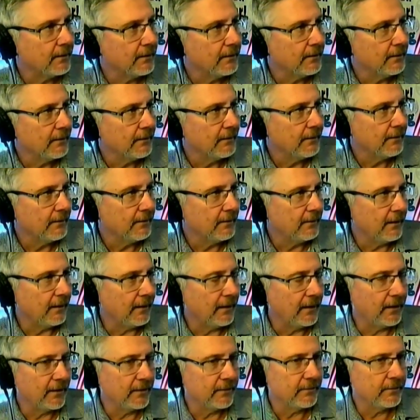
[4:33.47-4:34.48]
Mm-hmm.
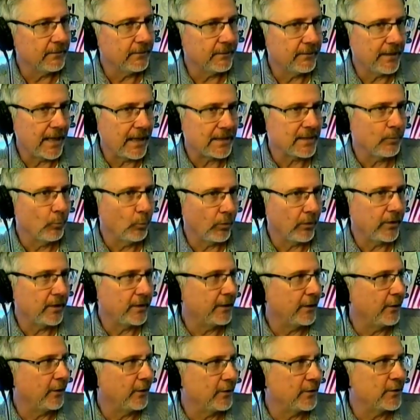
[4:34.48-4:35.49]
Uh, that's more than
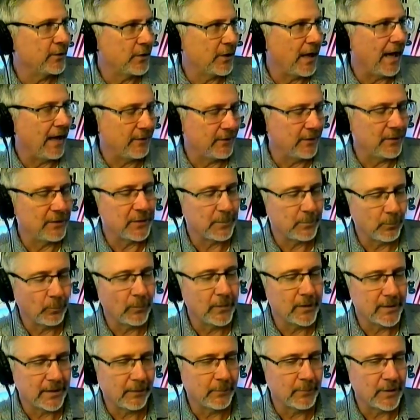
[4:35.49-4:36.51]
their yeah. That's mm-hmm.
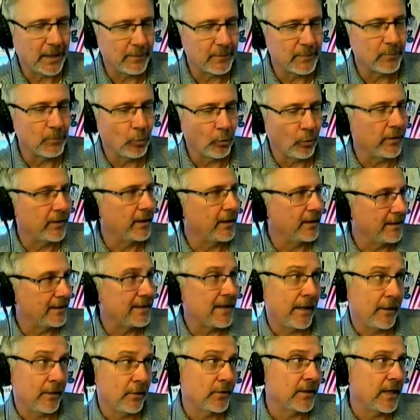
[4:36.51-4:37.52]
sometimes more than
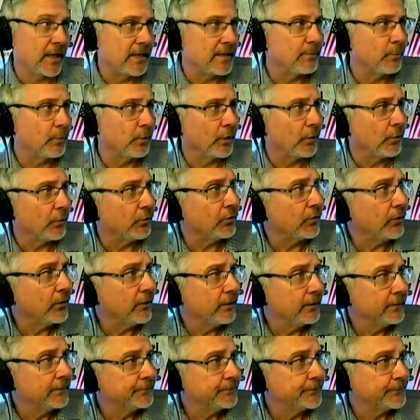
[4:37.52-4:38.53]
entire states produce.
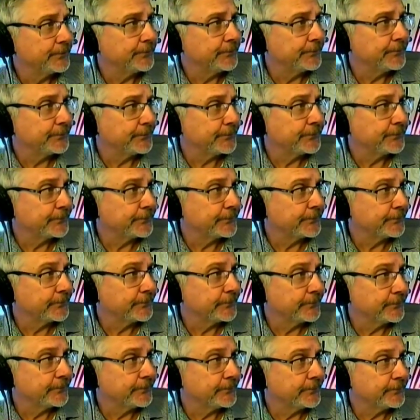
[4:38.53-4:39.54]
Mm-hmm. It's
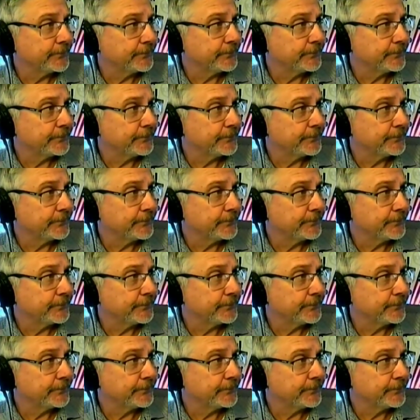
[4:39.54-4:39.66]
huge.